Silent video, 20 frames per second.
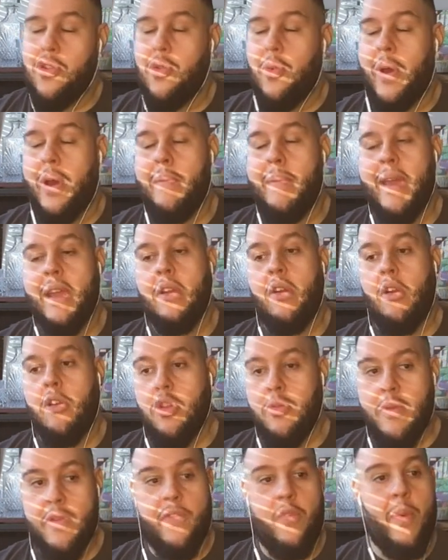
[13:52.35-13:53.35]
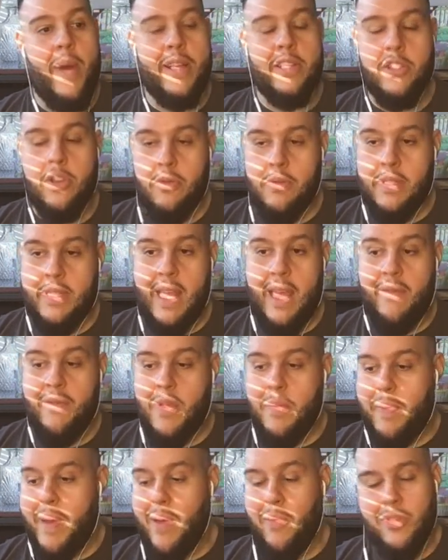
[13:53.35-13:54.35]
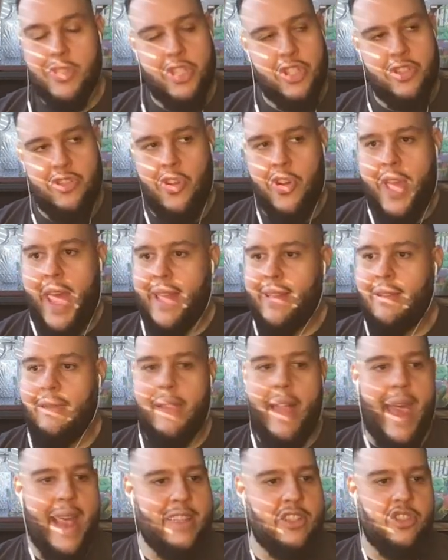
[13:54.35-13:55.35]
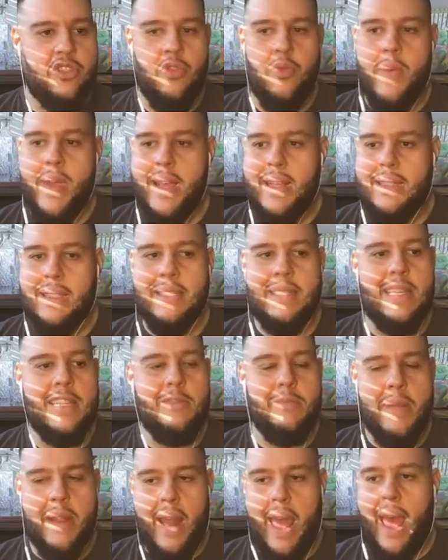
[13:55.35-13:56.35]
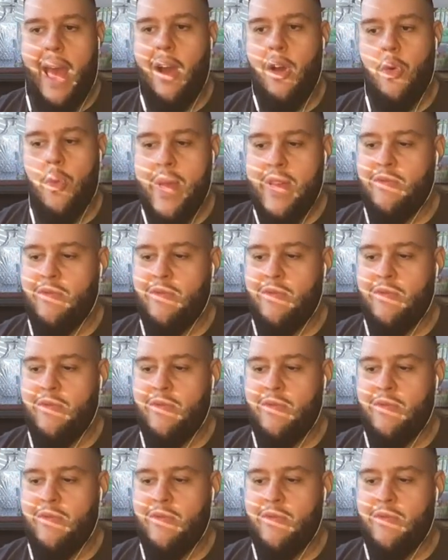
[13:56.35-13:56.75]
You want to make an argument for why Joe is the MVP? Well, just look at the last 2 weeks since he's been out.